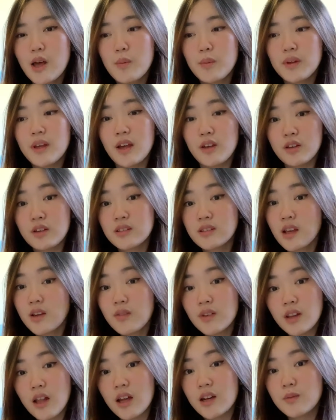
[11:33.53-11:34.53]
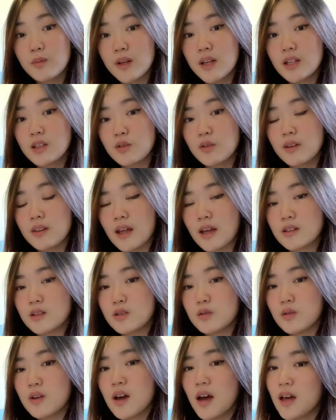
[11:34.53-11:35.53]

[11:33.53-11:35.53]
But yeah, you can save a lot of money doing that too.